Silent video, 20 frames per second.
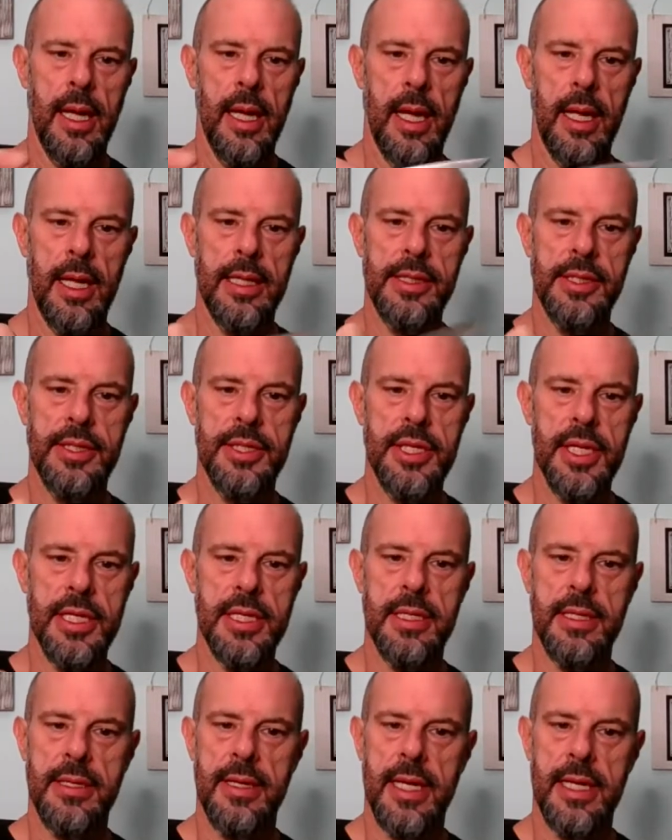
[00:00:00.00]
It's
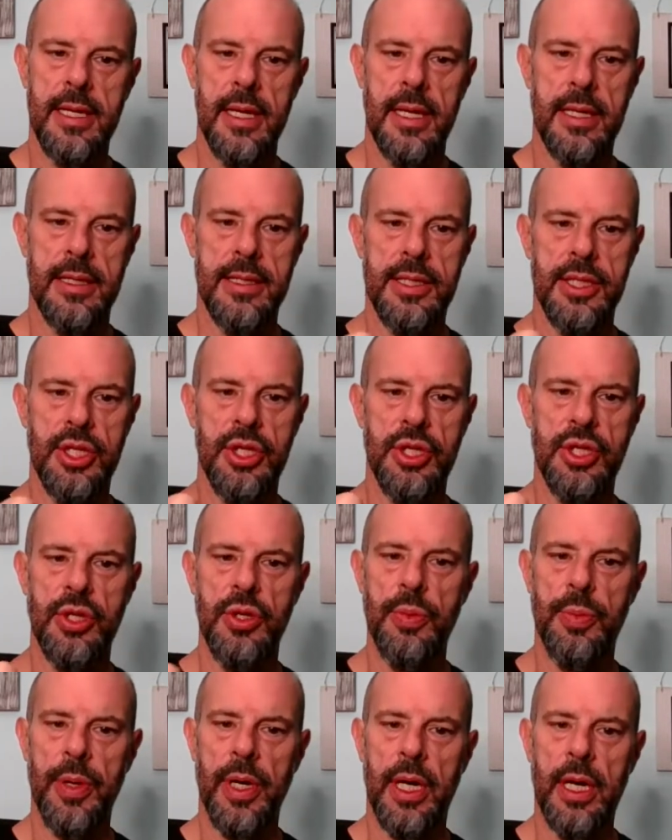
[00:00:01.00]
just, it's
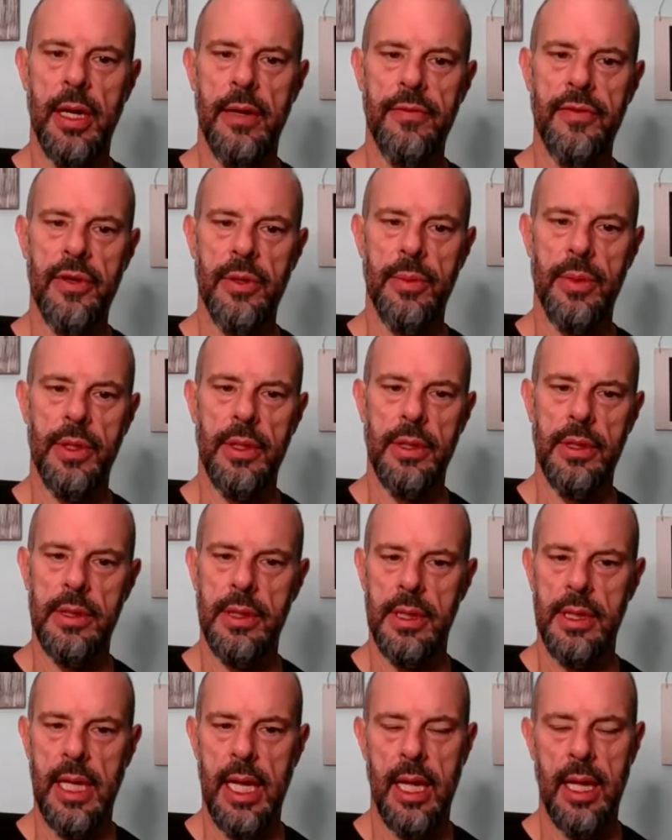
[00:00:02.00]
super comfortable.
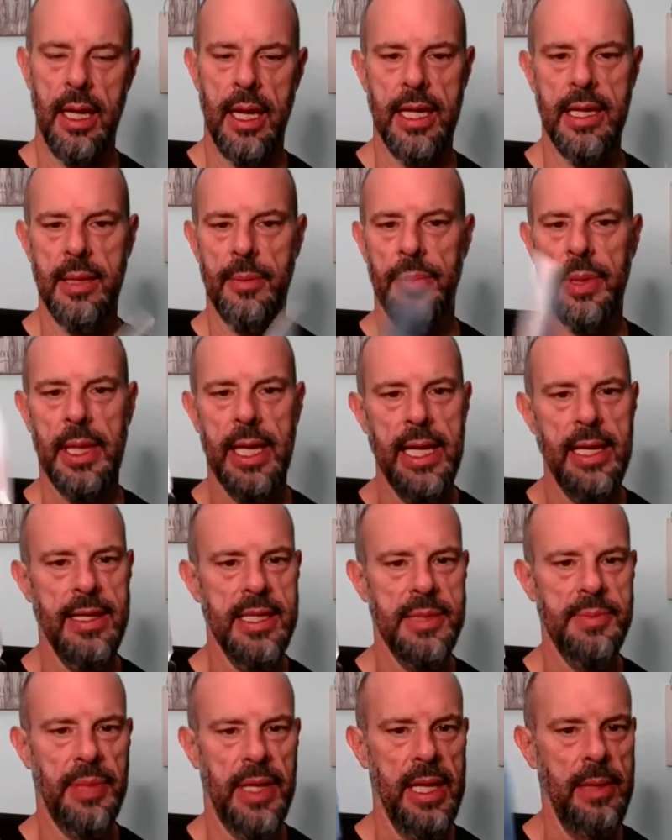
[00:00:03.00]
And
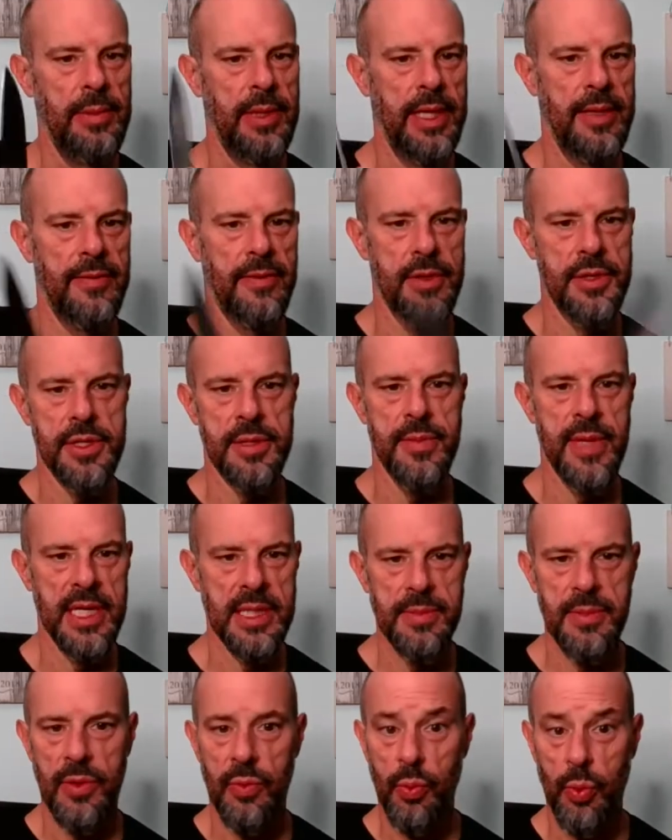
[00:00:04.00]
this plain blade version
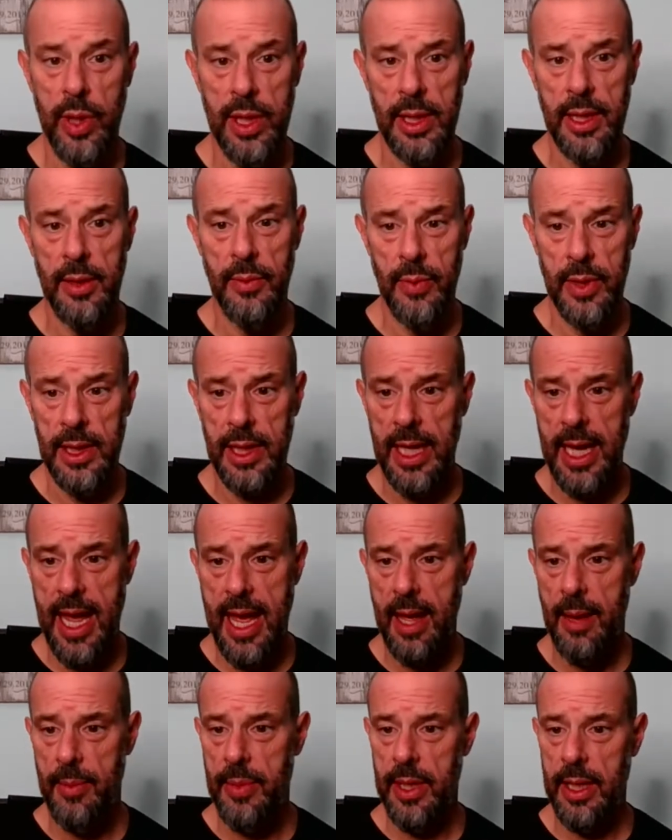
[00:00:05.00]
makes me really, really
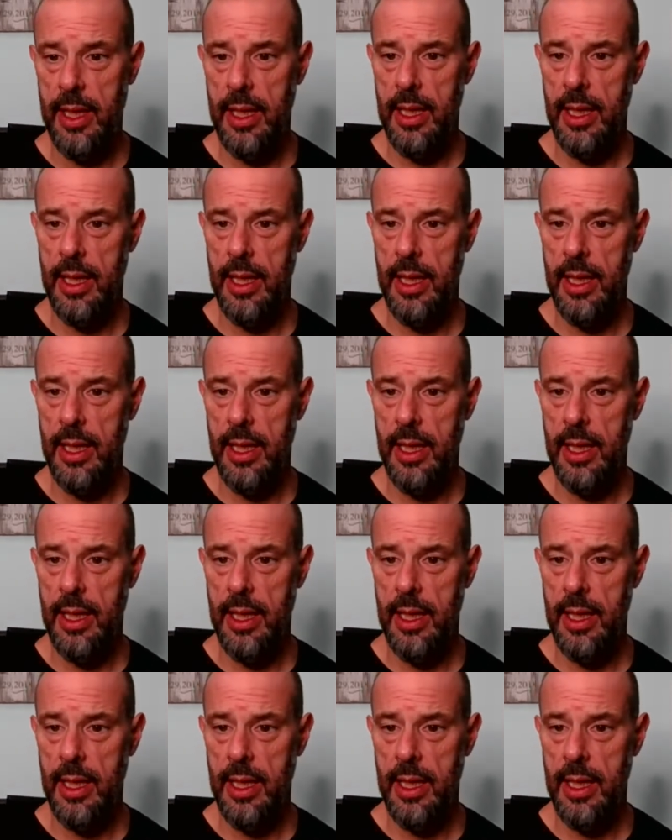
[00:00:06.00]
happy.